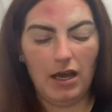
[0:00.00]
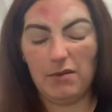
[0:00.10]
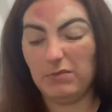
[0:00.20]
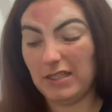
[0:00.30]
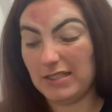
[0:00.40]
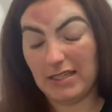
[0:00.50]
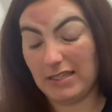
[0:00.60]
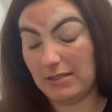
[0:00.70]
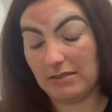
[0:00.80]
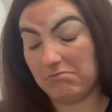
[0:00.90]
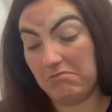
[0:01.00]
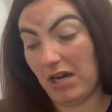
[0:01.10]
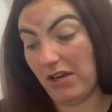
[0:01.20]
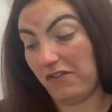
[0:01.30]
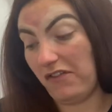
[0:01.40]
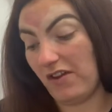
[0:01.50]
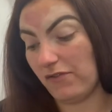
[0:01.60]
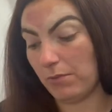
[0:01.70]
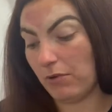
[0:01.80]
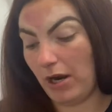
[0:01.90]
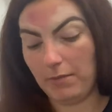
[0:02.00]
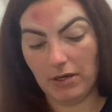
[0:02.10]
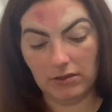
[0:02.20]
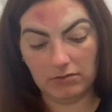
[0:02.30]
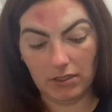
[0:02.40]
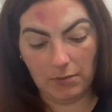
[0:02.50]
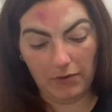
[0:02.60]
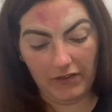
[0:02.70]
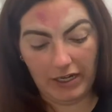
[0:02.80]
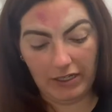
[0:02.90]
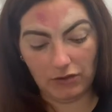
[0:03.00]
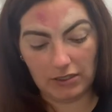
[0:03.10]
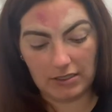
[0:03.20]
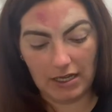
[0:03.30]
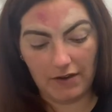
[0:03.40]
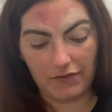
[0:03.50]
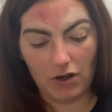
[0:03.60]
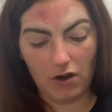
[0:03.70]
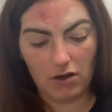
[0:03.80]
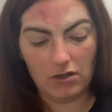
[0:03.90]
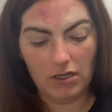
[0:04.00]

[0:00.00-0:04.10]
This is my favourite primer above any others that I've got.